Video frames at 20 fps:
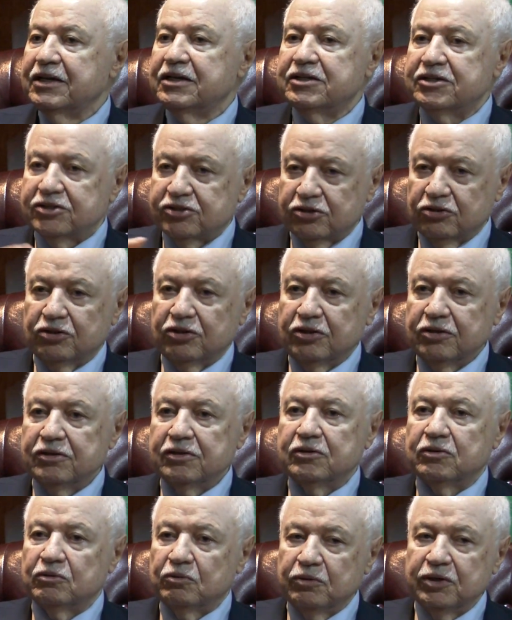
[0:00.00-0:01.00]
So
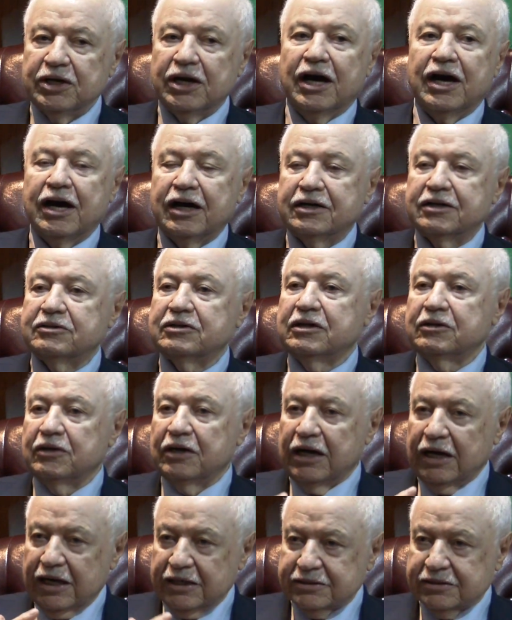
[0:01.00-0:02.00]
we are,
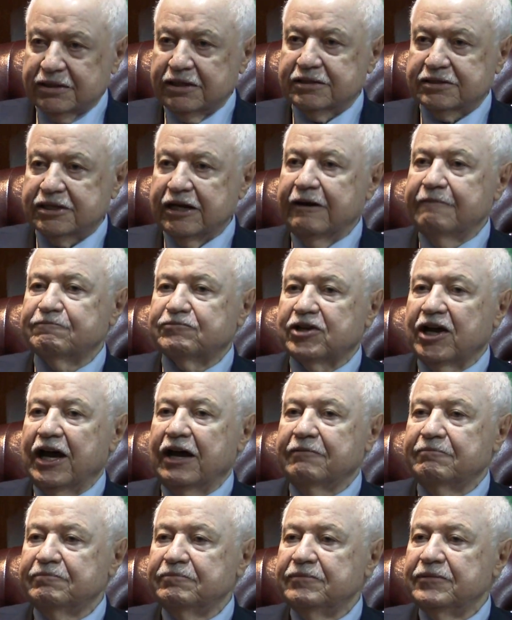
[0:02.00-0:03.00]
at the same
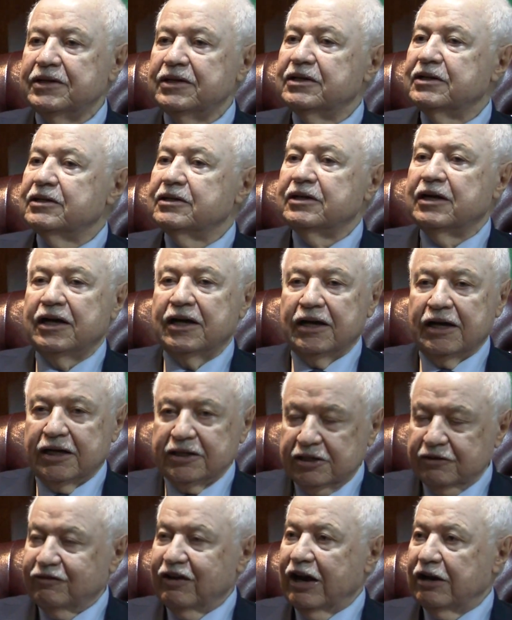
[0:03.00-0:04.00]
time, a
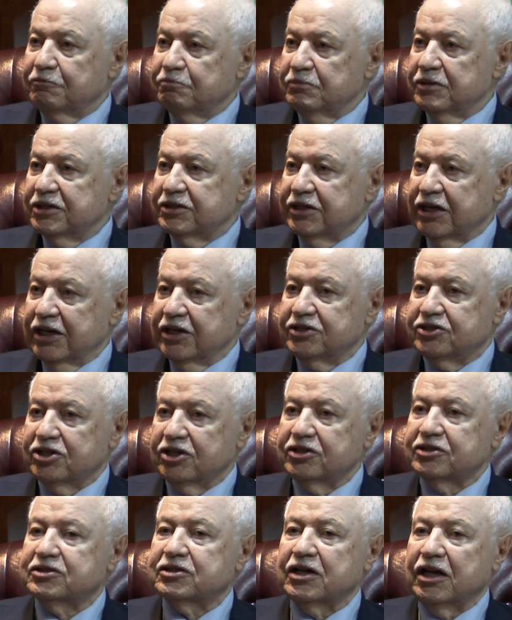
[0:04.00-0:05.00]
development
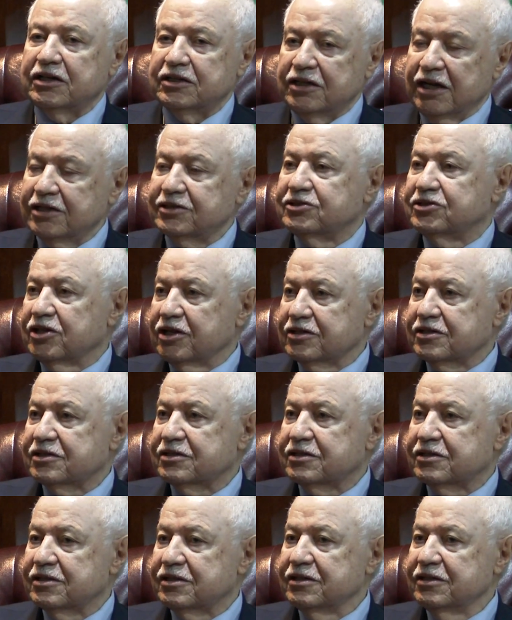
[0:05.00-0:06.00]
agent and not
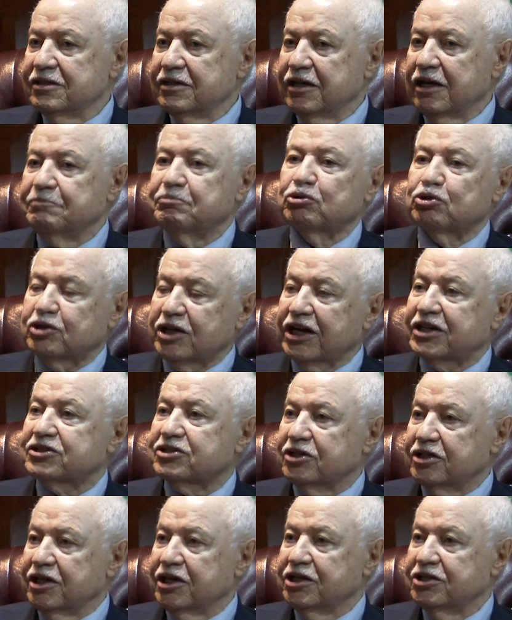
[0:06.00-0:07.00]
just a
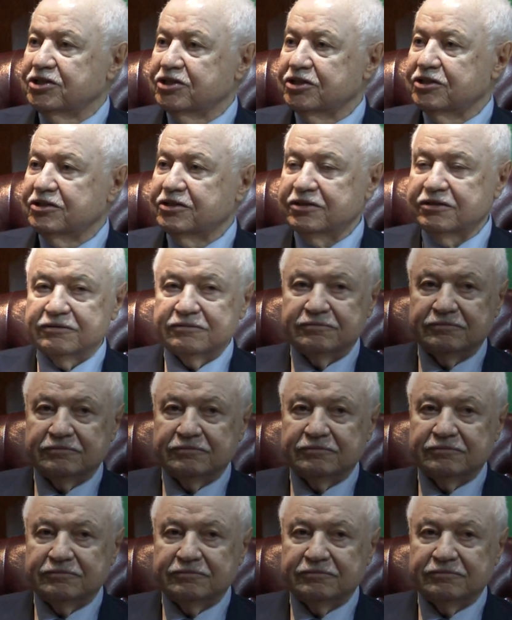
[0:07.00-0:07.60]
protection agent.